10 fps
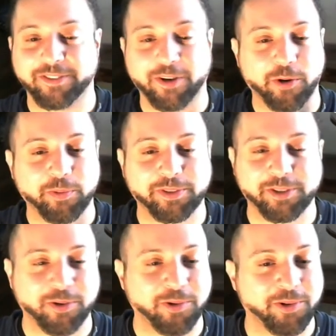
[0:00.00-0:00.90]
open
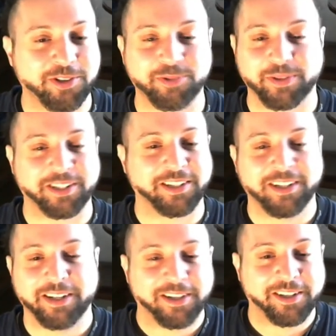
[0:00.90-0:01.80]
chords with
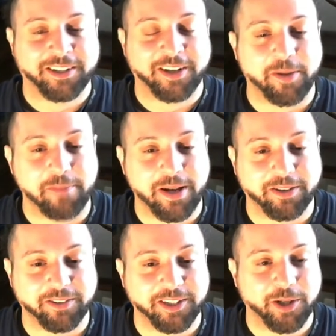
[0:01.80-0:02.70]
a
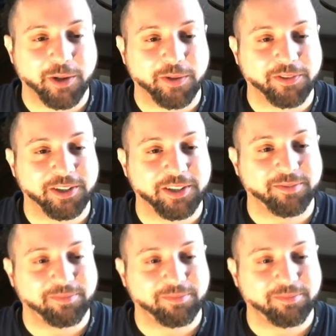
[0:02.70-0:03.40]
melody over it.